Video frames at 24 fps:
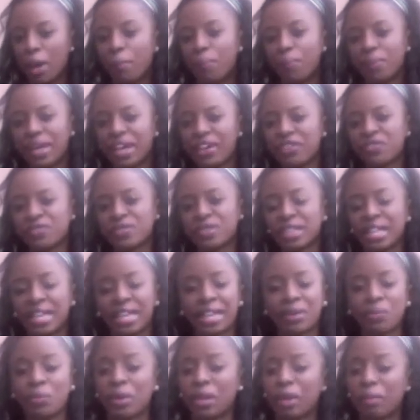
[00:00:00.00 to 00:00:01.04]
But I feel like
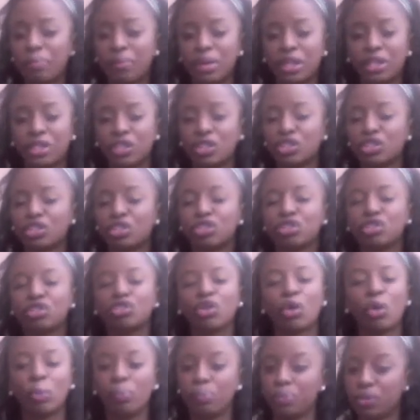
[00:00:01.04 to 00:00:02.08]
it would have been
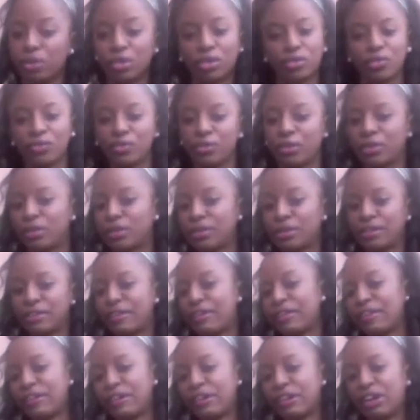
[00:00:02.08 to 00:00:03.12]
so beautiful
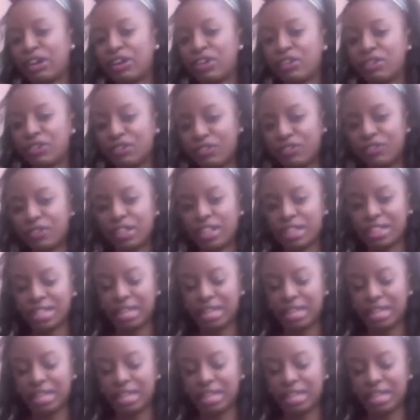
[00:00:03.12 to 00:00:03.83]
for